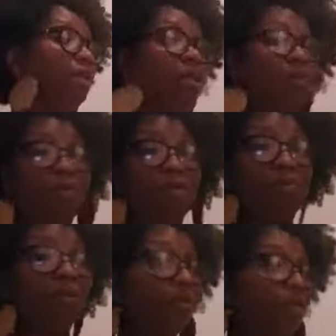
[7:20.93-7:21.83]
And we're going to
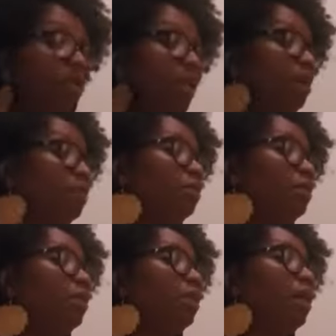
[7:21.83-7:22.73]
put those out
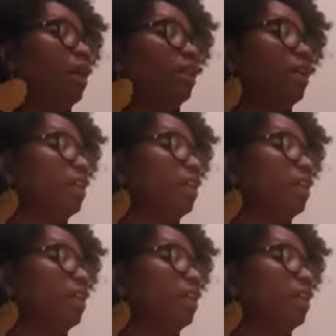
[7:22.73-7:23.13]
on our